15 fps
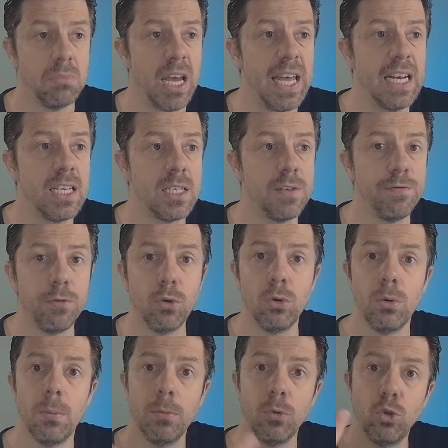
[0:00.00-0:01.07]
and it's
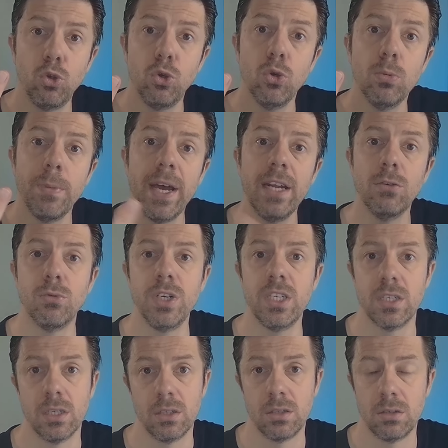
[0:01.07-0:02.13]
for two main
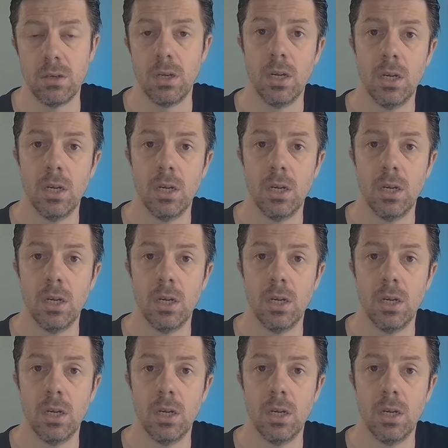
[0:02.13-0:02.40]
reasons.